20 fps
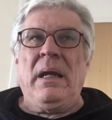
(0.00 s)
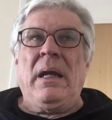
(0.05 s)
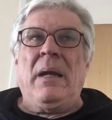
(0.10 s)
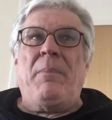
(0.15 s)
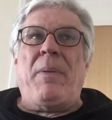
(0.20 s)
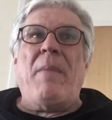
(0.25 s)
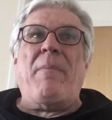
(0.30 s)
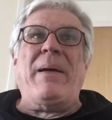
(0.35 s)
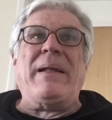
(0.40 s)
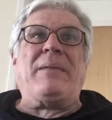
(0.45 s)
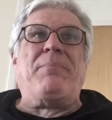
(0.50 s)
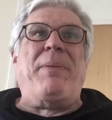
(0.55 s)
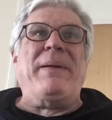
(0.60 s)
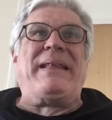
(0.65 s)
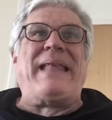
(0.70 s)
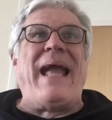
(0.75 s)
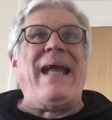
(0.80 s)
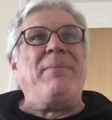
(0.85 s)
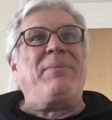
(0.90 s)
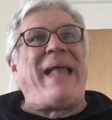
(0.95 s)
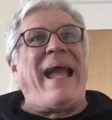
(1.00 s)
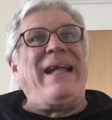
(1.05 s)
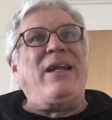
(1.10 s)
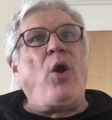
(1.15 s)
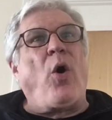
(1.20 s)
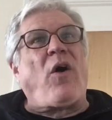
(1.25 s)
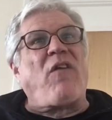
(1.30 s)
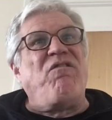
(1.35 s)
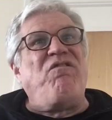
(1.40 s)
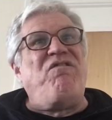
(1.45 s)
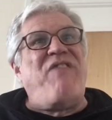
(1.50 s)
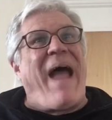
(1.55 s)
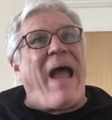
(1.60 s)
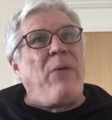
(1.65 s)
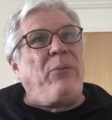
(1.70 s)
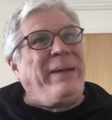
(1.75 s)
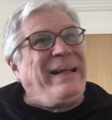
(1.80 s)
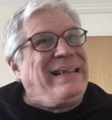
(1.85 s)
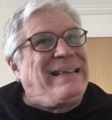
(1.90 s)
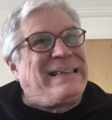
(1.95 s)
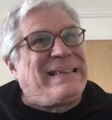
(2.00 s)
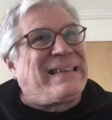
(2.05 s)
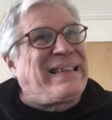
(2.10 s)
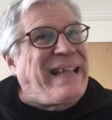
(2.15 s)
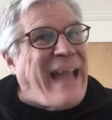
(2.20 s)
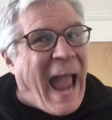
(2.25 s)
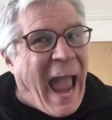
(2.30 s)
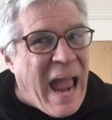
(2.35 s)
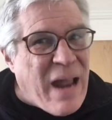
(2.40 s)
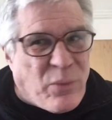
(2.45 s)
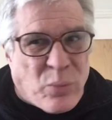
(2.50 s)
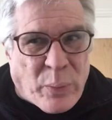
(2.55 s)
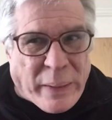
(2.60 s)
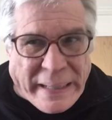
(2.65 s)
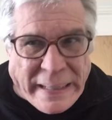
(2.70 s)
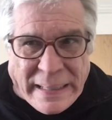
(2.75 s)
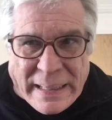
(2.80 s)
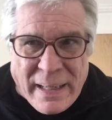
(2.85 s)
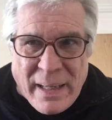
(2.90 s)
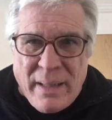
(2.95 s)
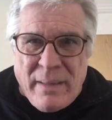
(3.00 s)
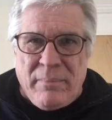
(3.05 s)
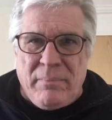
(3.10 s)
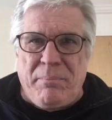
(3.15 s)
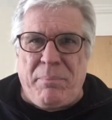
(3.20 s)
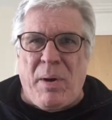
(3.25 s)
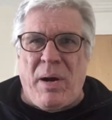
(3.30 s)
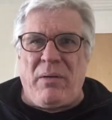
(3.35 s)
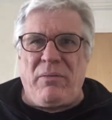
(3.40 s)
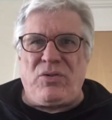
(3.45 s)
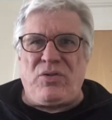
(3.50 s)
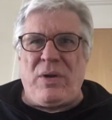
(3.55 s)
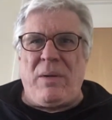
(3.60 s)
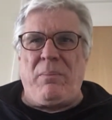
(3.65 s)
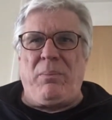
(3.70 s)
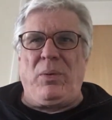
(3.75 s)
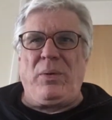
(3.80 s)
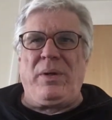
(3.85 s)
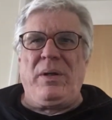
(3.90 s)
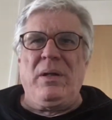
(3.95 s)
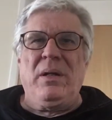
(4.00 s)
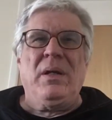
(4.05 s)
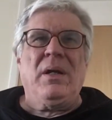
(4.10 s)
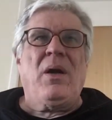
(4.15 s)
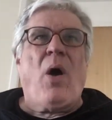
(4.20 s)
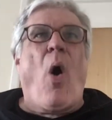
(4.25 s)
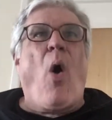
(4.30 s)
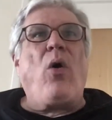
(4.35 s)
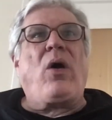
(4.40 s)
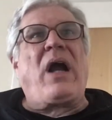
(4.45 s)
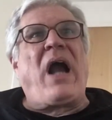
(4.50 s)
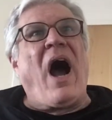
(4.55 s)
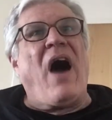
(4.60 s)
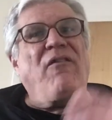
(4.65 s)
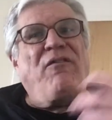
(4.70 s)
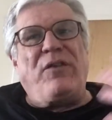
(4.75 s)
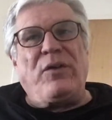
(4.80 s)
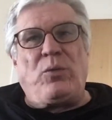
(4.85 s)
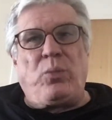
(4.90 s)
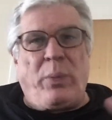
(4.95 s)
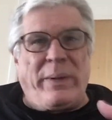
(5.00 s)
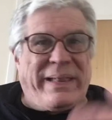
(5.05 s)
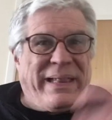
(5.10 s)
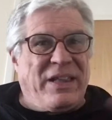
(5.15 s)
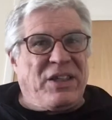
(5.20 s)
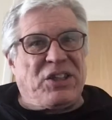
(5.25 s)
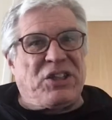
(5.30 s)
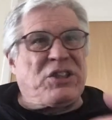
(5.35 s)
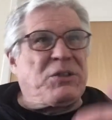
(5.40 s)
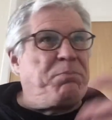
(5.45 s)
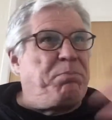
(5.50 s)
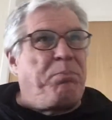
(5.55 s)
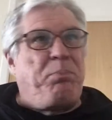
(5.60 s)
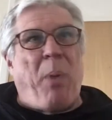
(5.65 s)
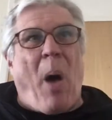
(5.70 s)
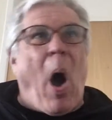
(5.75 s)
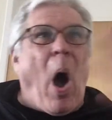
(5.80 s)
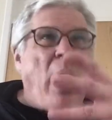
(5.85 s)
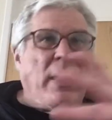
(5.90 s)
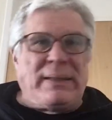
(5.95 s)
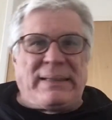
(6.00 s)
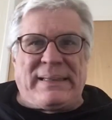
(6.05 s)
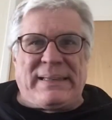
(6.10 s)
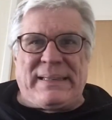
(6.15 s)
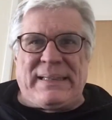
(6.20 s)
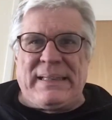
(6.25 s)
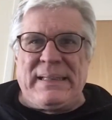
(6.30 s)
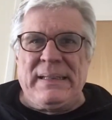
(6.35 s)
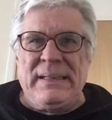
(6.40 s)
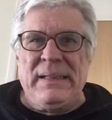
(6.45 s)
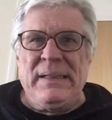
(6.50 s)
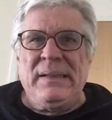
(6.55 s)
But they look very scary, Bart trembled. All covered with spots.